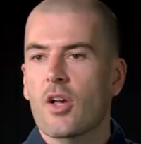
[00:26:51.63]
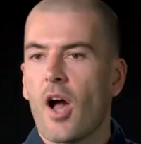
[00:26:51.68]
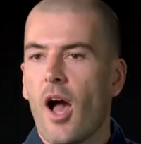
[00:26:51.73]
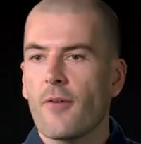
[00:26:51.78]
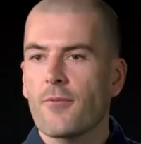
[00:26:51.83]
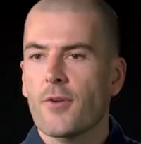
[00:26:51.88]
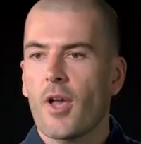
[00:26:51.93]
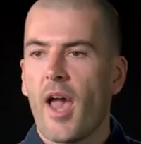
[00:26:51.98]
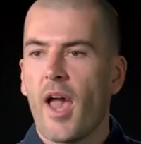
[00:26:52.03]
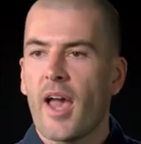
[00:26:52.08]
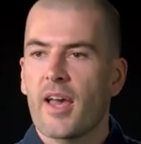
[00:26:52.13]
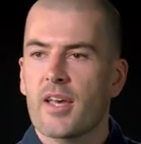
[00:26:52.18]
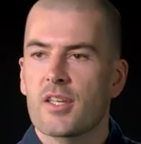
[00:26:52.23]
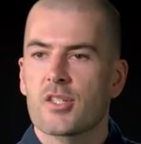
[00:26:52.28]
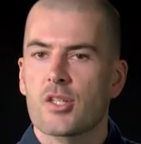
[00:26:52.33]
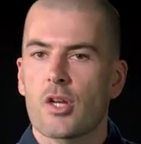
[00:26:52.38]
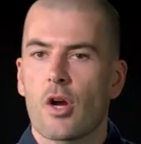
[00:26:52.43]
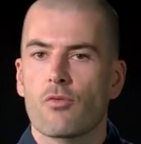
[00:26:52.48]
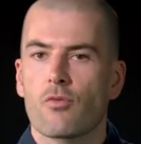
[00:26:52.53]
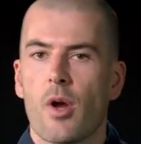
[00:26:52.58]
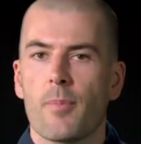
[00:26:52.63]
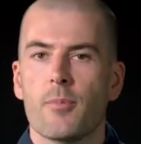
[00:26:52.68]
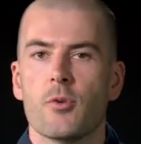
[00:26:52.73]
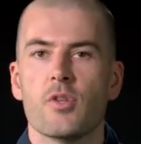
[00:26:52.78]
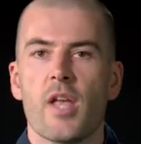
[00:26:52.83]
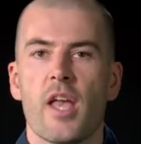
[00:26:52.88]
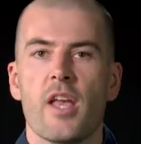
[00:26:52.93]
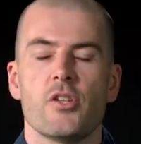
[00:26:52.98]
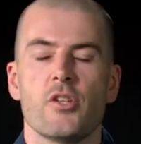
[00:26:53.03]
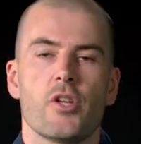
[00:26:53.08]
Kafka has a
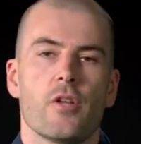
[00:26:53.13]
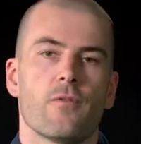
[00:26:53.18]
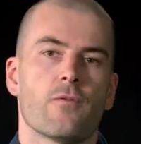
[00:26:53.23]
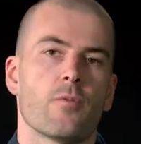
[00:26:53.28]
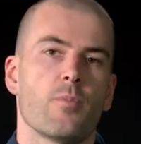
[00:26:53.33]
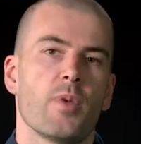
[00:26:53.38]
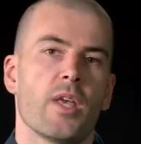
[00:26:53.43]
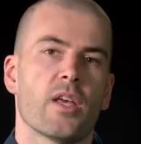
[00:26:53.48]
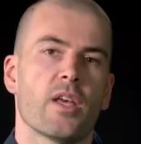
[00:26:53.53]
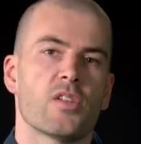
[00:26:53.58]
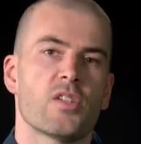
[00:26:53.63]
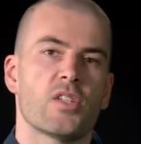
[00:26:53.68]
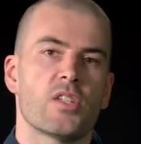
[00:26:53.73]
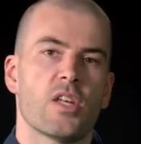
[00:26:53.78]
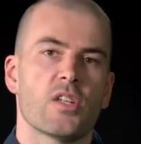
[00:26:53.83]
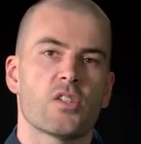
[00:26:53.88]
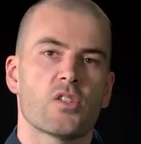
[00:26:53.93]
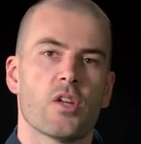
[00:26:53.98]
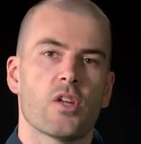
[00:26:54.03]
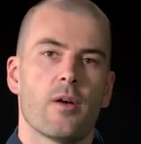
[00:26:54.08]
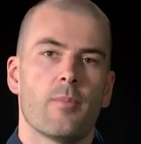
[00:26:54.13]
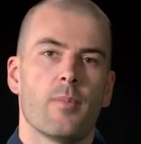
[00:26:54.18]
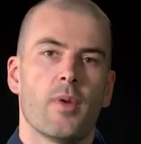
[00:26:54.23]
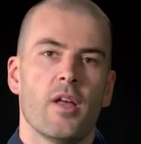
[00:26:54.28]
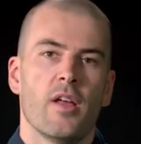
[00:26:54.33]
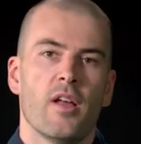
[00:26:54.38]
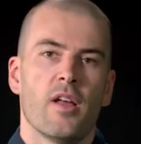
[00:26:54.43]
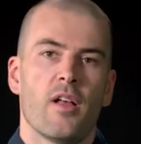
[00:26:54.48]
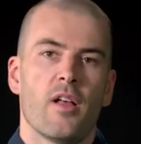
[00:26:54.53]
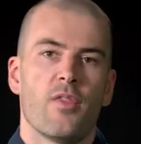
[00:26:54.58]
reputation for being a system
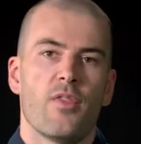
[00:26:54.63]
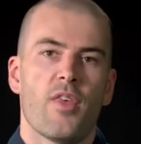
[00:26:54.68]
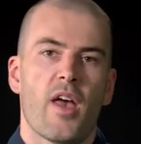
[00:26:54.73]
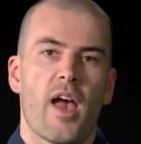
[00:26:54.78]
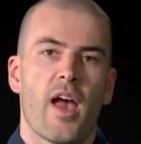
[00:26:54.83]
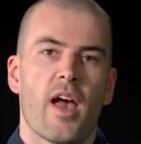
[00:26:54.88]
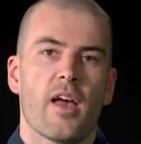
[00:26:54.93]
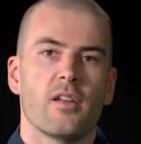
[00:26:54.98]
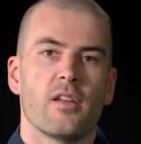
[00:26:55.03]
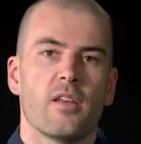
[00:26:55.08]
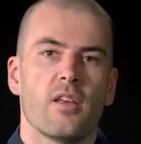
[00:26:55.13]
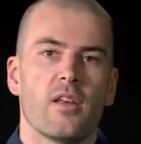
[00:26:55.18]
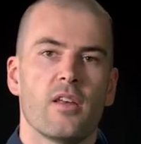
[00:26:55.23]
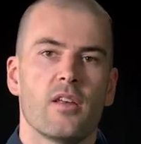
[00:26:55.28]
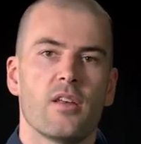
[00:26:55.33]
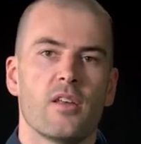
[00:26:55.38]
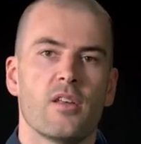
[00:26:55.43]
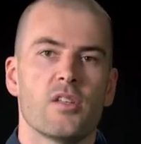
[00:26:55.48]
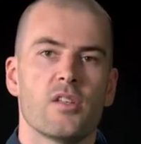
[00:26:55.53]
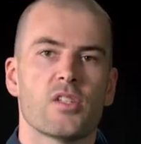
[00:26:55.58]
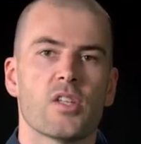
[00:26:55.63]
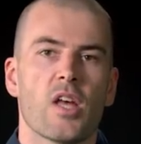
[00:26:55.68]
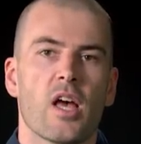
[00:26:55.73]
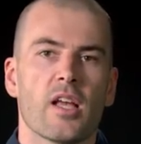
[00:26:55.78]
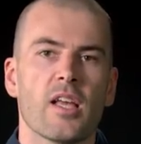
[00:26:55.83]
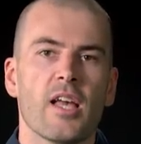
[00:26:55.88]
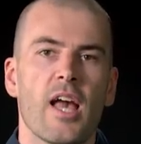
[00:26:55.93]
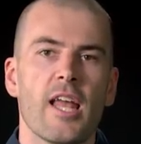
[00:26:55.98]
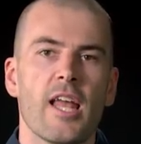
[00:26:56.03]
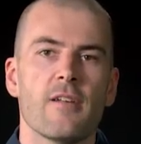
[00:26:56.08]
that is
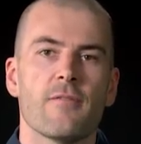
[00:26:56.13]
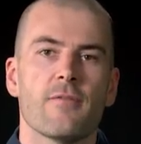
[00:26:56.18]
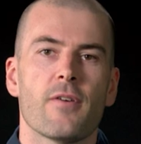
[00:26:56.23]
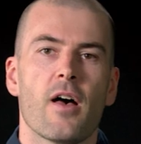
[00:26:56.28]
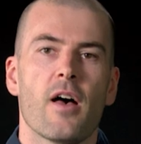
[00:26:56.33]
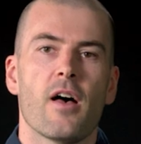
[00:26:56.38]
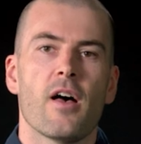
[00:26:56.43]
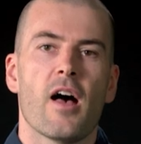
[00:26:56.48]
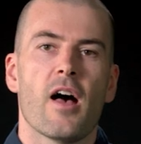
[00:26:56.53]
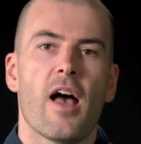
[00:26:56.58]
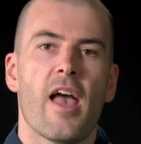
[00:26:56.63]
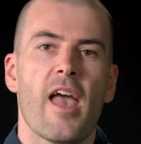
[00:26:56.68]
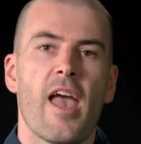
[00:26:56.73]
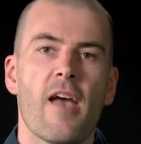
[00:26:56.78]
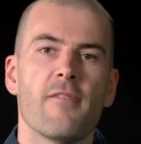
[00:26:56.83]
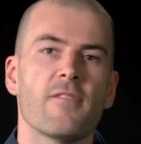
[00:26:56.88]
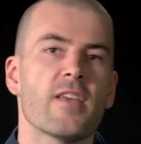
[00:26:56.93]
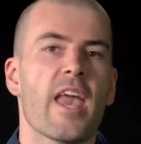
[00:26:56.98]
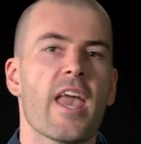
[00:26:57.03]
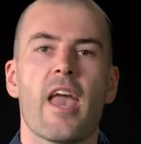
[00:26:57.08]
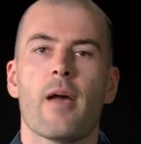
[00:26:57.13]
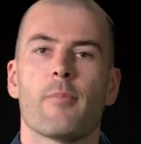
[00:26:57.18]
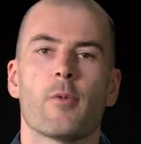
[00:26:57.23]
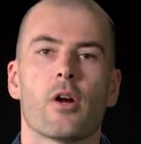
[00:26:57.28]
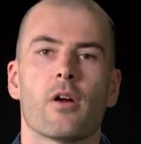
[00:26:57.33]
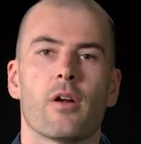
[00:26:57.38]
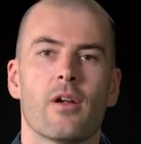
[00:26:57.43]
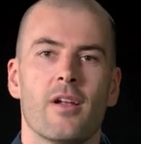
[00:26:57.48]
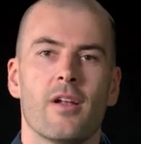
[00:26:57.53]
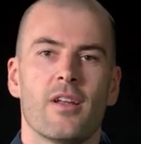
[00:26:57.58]
kind of a heavy
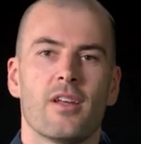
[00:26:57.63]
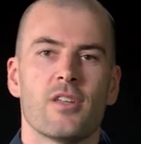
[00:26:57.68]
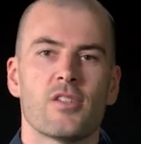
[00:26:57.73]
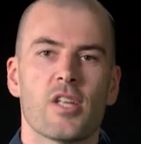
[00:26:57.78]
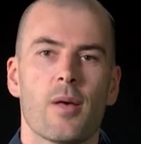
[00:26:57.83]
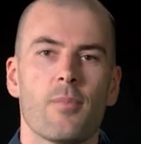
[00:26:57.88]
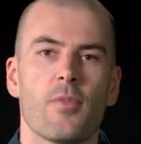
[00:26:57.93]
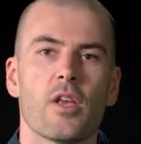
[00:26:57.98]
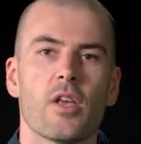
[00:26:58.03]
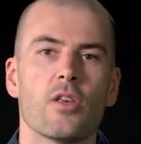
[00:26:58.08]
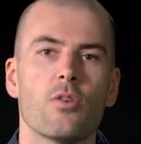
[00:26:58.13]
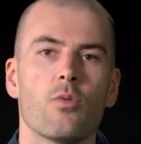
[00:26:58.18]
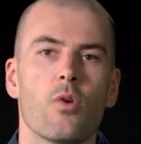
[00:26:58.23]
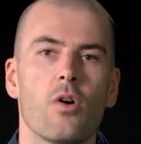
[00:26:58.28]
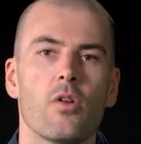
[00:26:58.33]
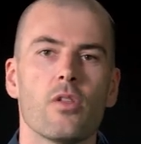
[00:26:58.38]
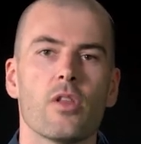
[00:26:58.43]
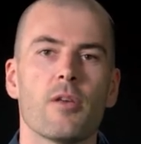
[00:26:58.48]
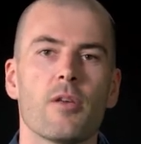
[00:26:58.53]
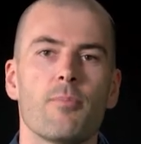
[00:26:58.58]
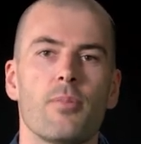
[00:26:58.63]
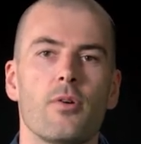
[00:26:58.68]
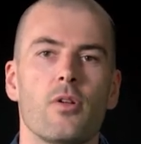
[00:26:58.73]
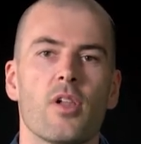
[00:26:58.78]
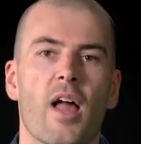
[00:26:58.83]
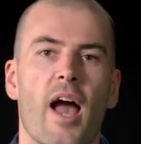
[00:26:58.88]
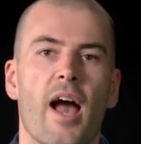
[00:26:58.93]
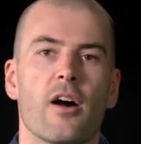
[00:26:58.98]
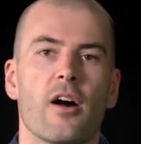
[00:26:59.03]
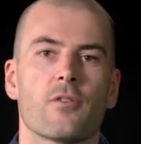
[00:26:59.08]
hammer, something you only
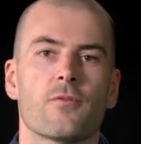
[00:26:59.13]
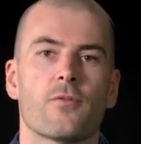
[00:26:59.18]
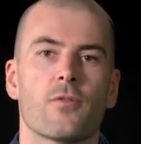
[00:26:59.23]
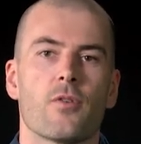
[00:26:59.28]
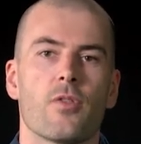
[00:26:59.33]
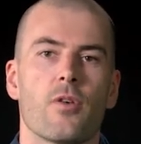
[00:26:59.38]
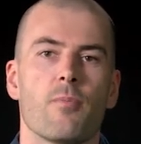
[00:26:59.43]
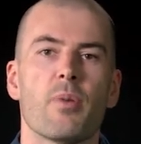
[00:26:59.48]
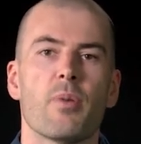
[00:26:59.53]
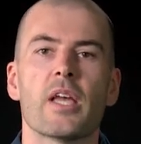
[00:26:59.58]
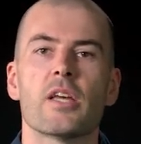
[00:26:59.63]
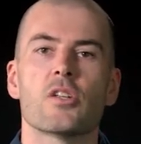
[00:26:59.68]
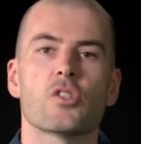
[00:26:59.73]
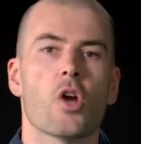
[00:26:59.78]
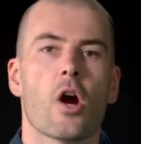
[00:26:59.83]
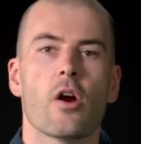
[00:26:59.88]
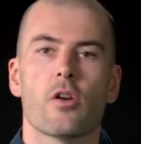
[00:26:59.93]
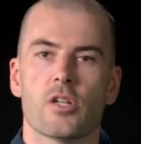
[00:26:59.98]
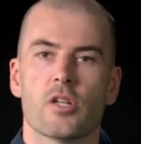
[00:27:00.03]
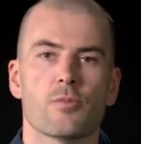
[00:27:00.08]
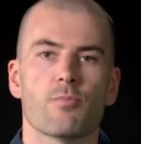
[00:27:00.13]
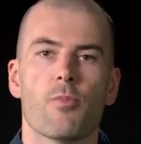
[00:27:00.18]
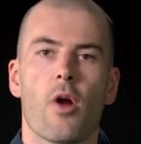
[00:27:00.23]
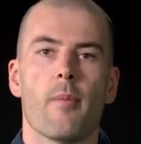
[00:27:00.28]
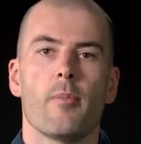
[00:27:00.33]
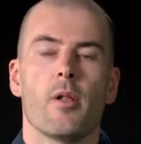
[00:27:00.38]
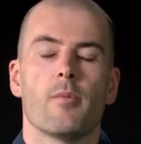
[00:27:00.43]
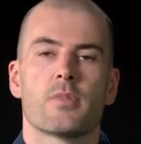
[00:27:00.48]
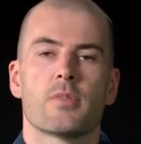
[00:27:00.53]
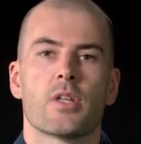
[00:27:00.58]
pull out for the biggest, hardest
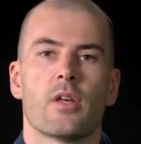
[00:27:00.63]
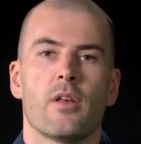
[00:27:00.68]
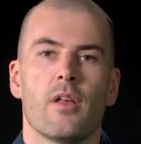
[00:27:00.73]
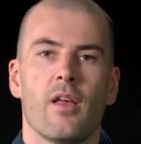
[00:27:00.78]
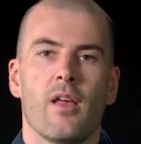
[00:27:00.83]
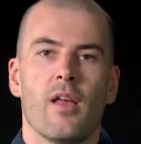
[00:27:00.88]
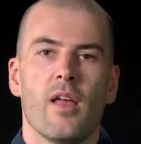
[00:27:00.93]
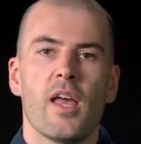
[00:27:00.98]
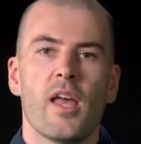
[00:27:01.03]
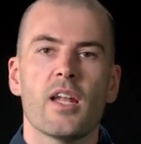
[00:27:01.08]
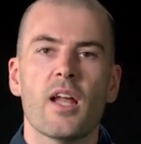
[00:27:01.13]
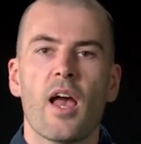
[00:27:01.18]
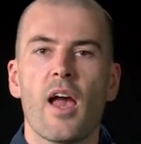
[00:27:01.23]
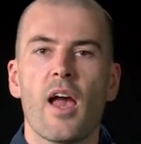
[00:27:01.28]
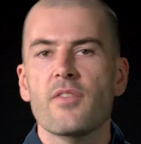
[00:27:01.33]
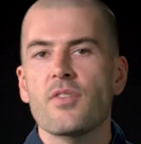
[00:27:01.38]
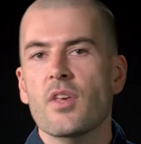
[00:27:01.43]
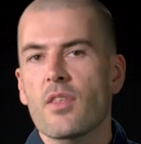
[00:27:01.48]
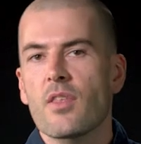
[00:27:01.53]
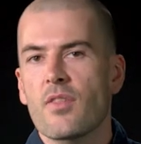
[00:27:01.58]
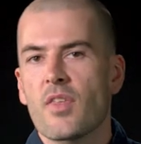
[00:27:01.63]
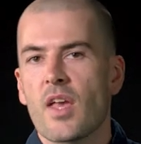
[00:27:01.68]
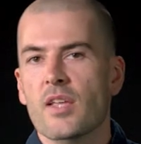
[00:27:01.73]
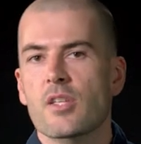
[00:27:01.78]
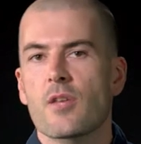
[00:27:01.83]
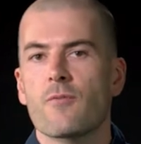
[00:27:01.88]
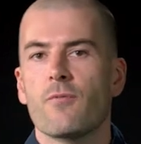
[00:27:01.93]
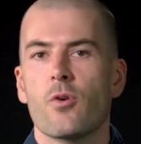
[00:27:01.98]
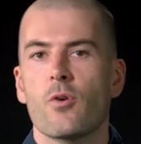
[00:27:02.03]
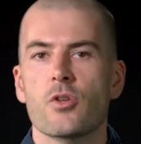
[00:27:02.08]
problems. And think that
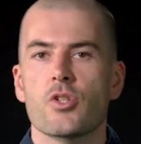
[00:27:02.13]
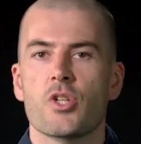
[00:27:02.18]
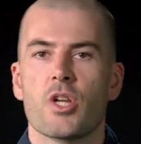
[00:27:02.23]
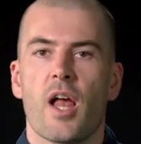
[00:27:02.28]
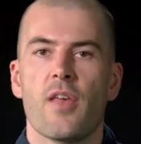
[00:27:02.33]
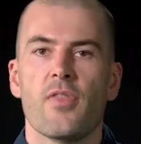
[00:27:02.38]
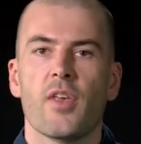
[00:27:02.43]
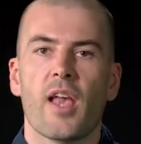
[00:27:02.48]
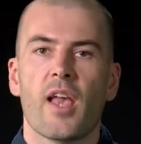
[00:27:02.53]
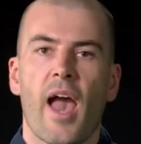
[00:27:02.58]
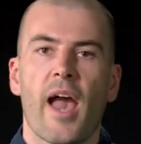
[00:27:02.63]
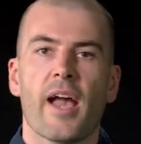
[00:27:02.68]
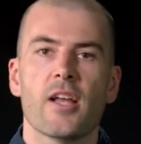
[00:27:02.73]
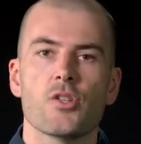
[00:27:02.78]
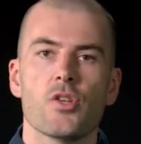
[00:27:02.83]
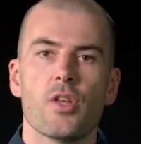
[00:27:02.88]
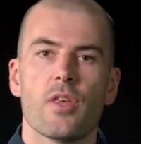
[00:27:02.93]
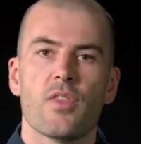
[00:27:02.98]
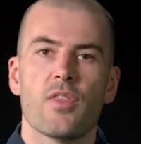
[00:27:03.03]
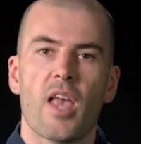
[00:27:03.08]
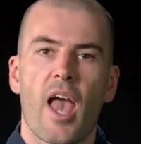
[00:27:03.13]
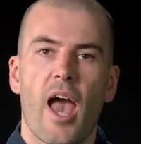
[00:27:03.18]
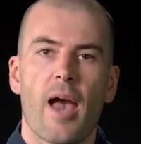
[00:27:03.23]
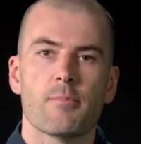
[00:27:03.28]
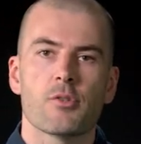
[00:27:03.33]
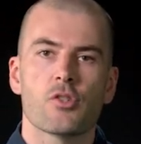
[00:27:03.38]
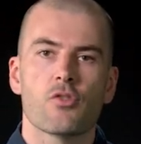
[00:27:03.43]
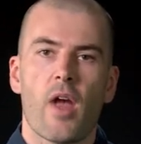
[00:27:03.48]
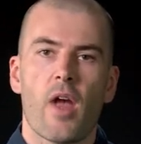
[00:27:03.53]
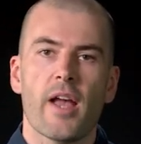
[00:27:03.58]
that's unfortunate. I think actually the
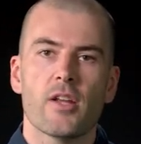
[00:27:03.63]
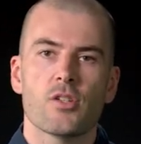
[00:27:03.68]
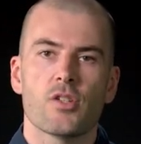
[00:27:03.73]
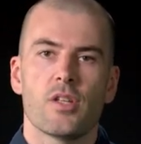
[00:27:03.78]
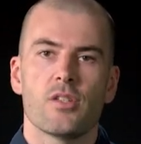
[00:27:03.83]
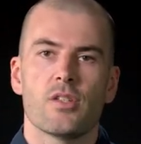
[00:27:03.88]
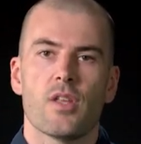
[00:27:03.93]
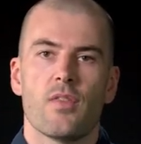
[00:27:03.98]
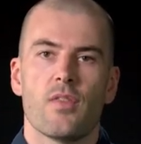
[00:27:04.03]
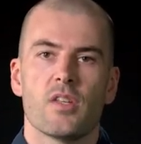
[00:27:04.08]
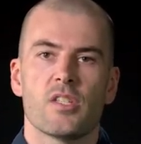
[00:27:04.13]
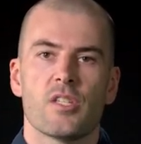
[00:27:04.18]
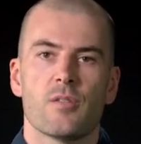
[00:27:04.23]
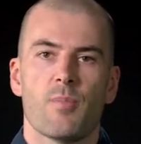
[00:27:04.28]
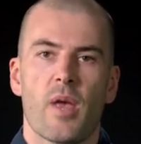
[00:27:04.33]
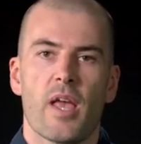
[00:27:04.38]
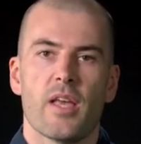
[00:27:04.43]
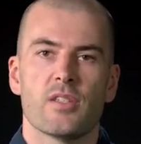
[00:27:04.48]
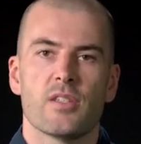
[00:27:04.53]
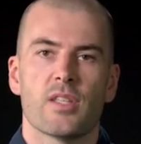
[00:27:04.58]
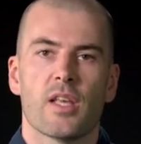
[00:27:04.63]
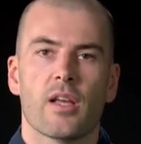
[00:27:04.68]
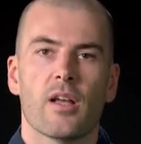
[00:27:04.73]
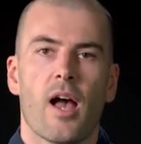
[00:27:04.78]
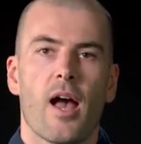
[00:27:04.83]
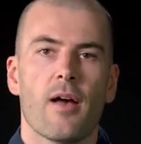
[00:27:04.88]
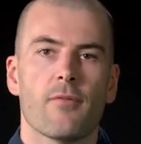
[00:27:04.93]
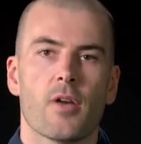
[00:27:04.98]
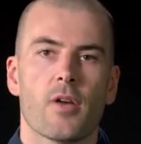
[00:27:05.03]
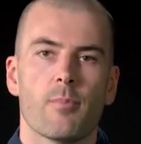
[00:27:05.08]
abstractions in this space that
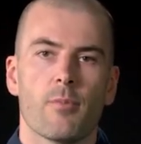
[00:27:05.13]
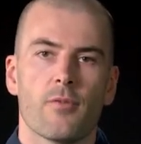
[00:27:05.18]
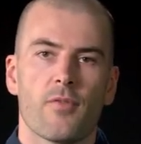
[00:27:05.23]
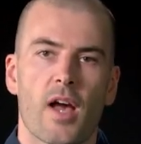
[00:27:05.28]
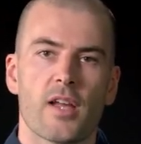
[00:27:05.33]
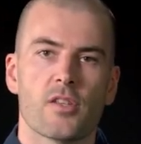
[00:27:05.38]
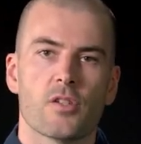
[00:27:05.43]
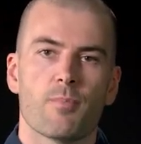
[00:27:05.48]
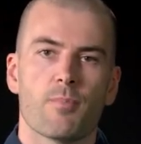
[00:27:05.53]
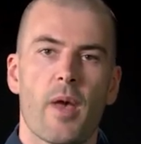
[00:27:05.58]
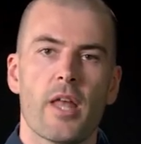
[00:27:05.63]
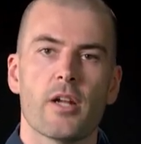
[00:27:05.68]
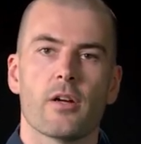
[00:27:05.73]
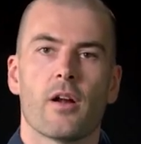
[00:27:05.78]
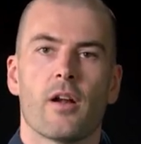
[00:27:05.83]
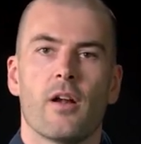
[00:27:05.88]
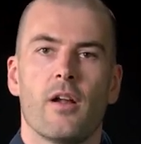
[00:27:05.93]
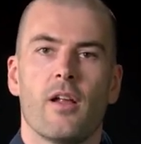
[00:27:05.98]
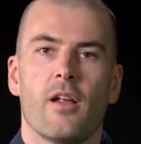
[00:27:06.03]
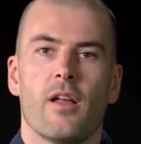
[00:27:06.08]
Kafka provides are better.